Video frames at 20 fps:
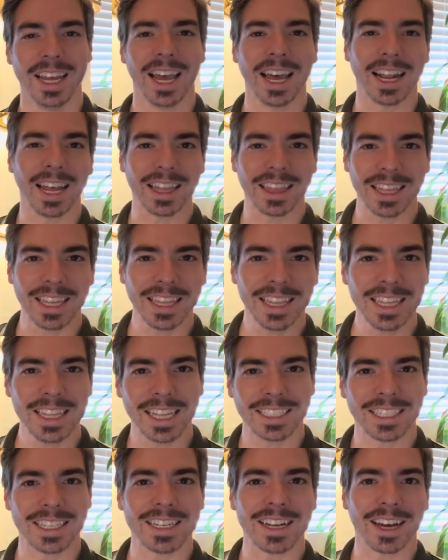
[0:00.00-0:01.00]
And I think that
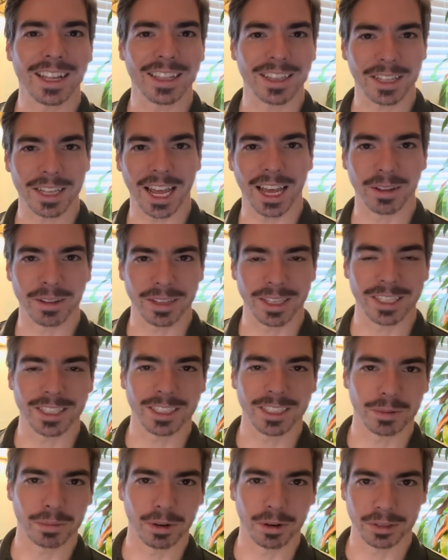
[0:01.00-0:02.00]
that's not the
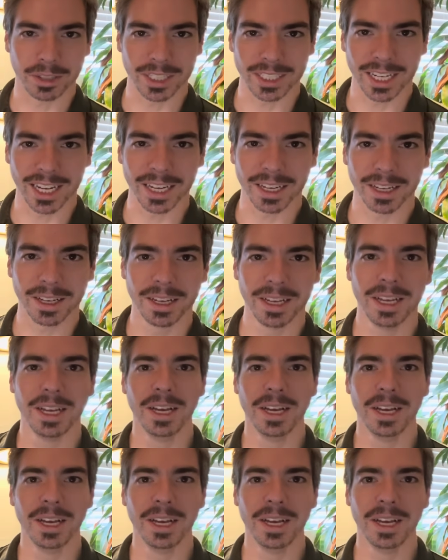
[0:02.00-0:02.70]
healthiest approach to take.